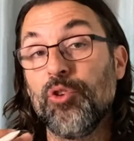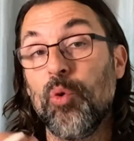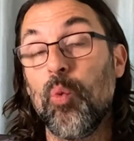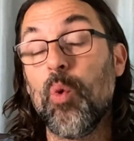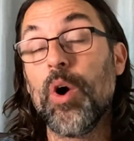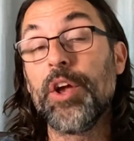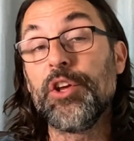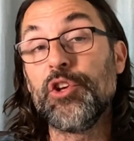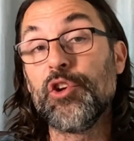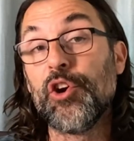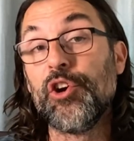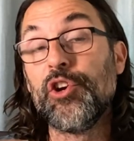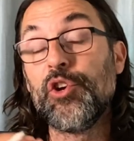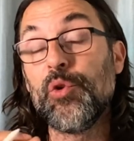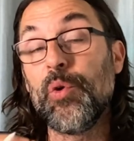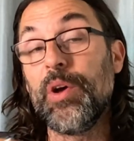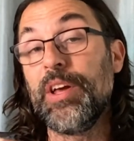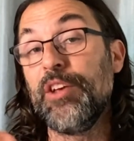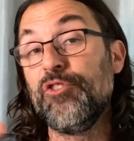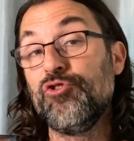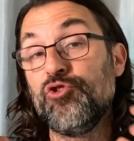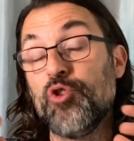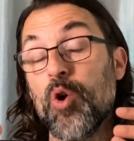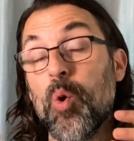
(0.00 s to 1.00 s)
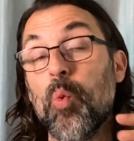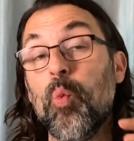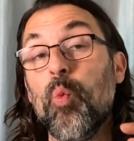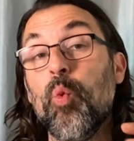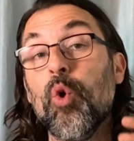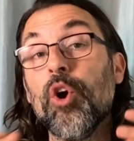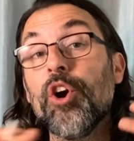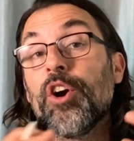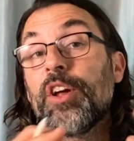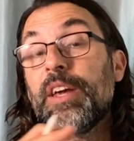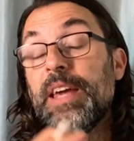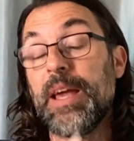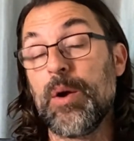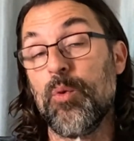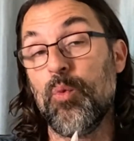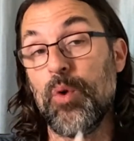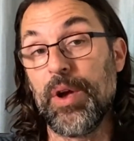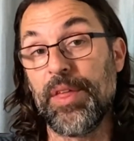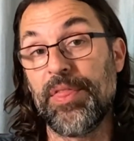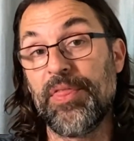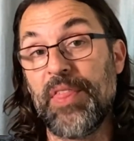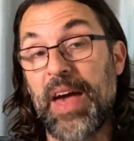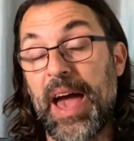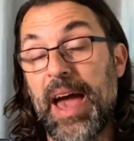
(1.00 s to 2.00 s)
what you're doing is you're working
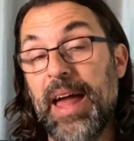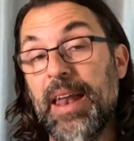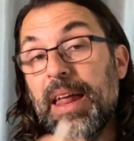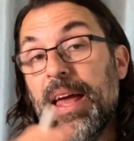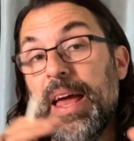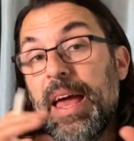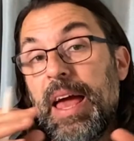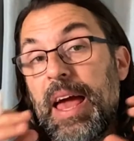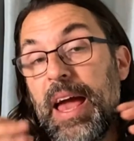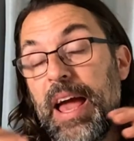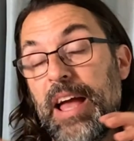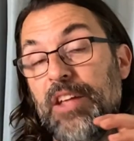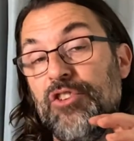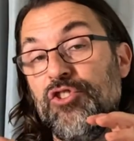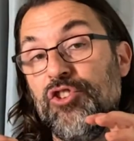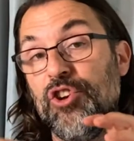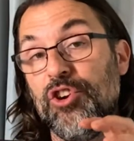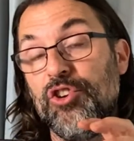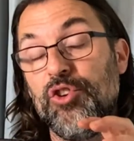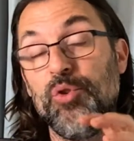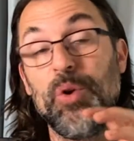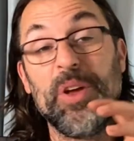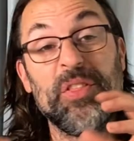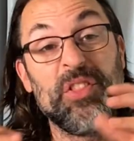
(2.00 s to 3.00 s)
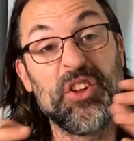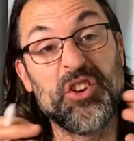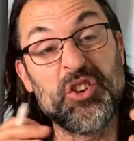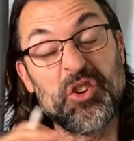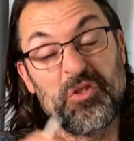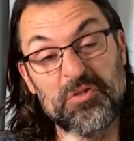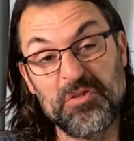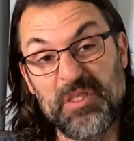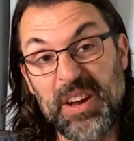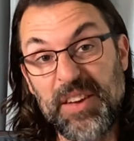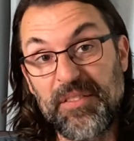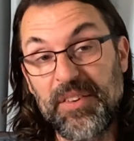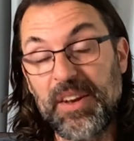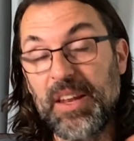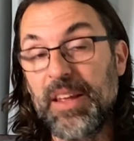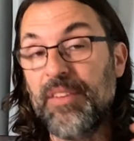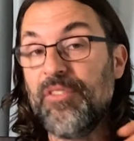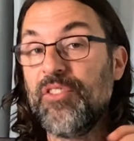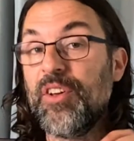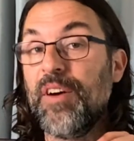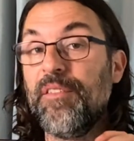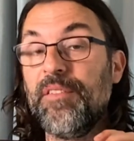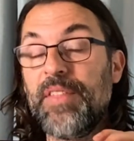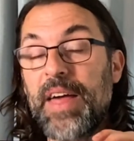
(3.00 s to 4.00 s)
with that and you're doing the
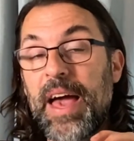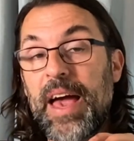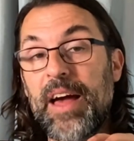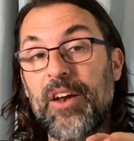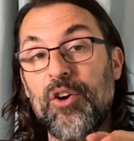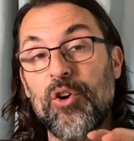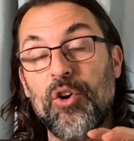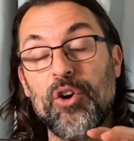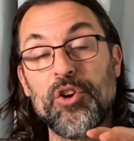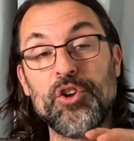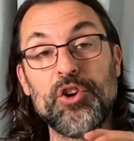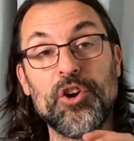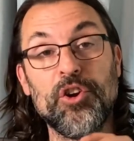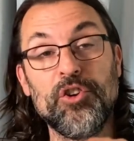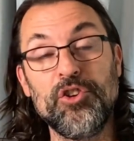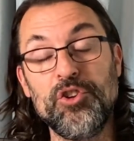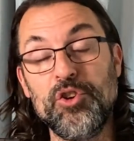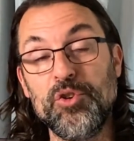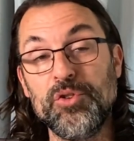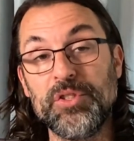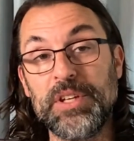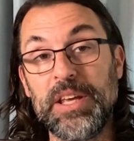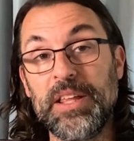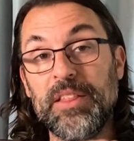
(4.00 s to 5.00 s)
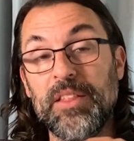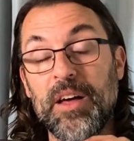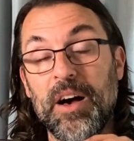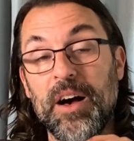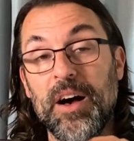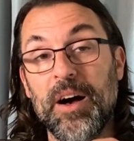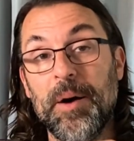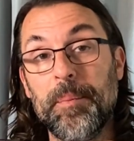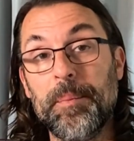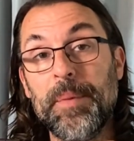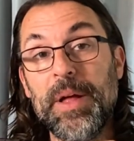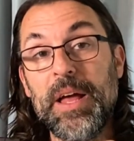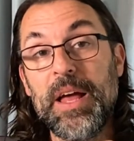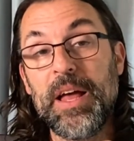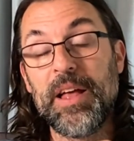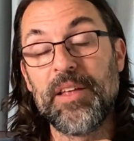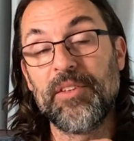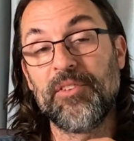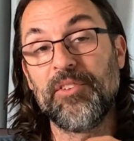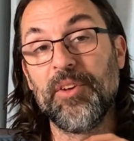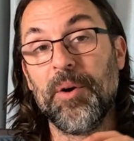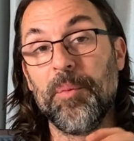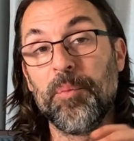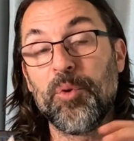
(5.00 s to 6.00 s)
derivatives of that, or you're using
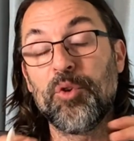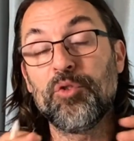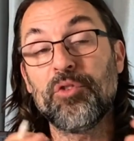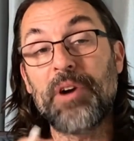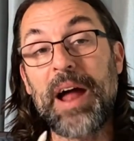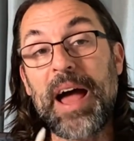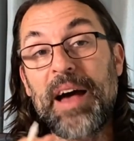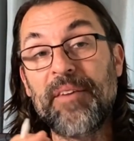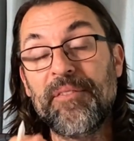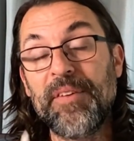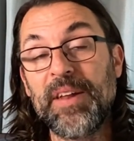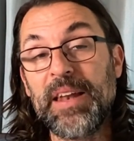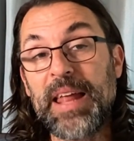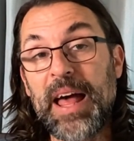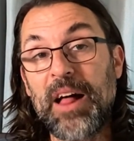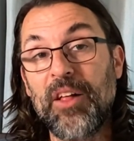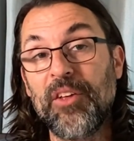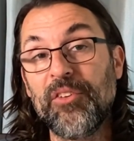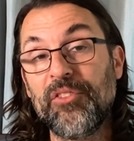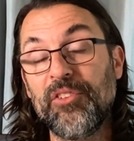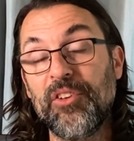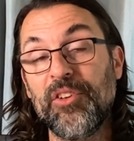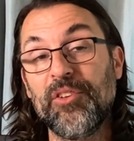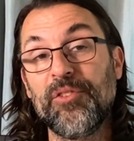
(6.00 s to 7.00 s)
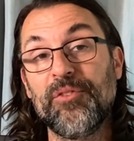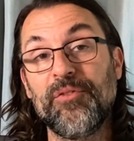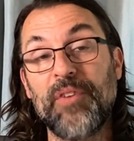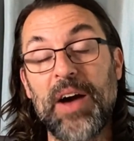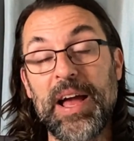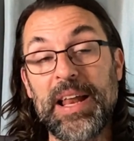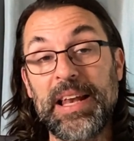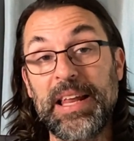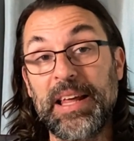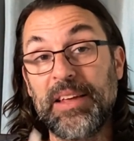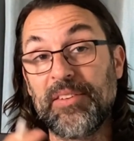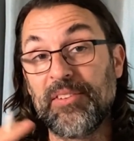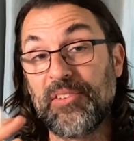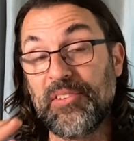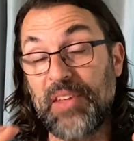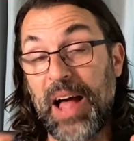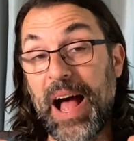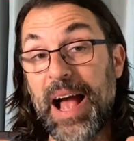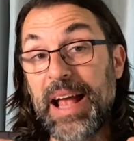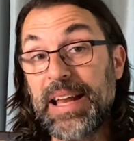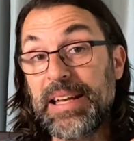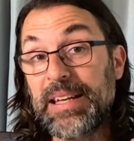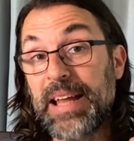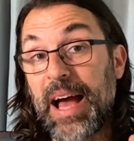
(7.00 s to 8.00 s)
some graph analysis, finding
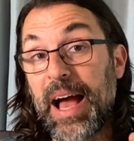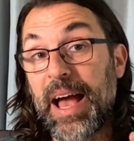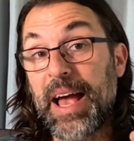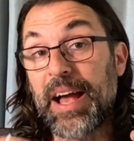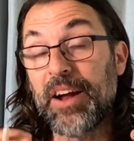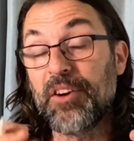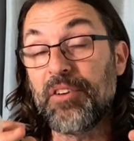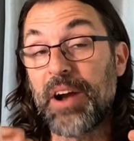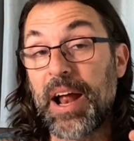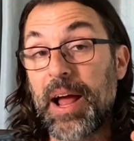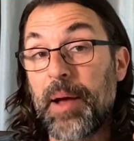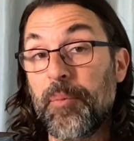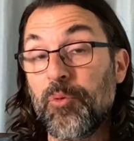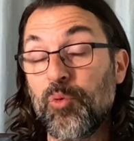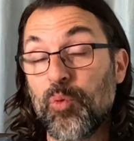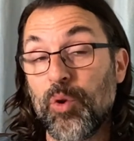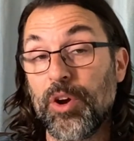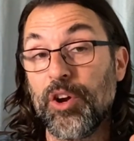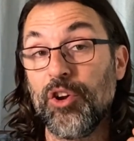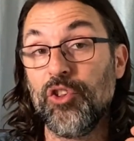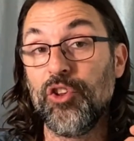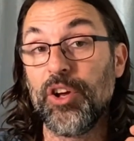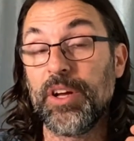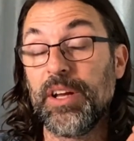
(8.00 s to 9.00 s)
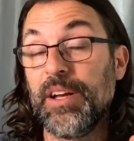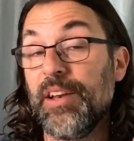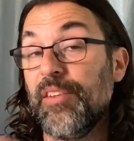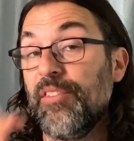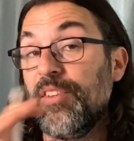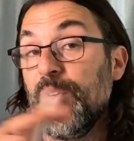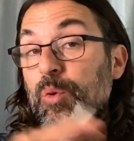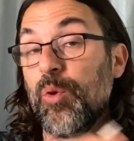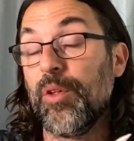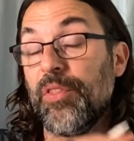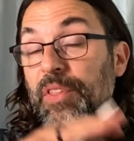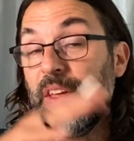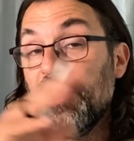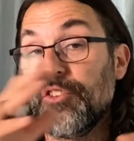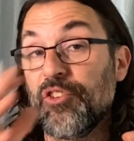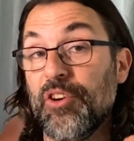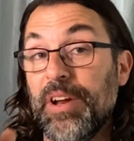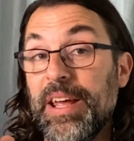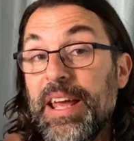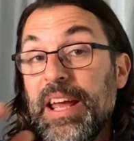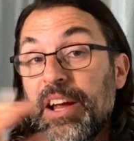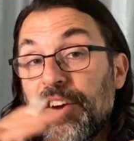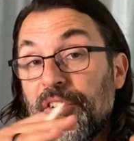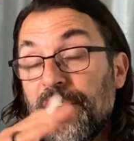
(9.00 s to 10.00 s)
sine diagrams where you're looking to see where things are
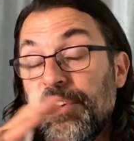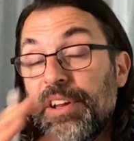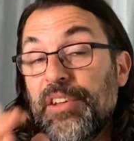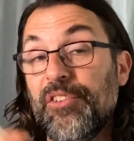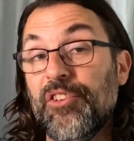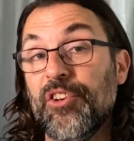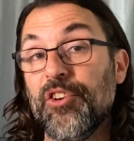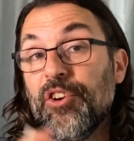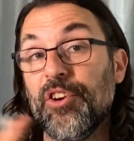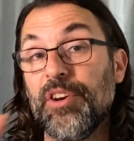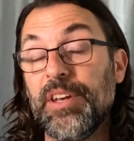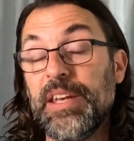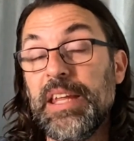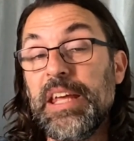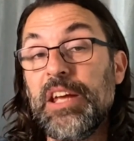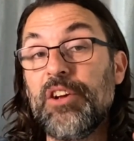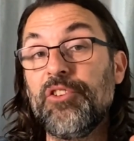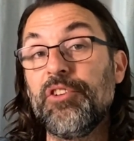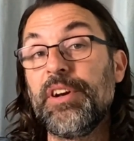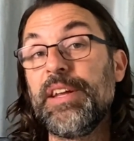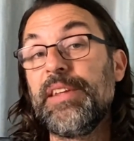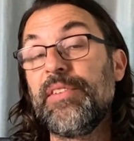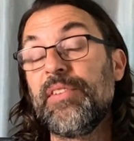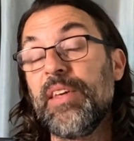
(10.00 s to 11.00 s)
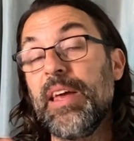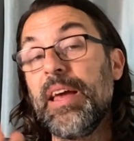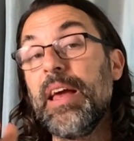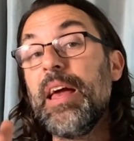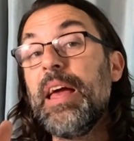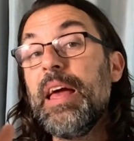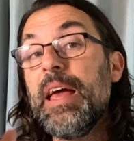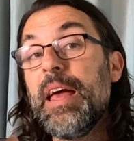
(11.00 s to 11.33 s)
increasing or decreasing,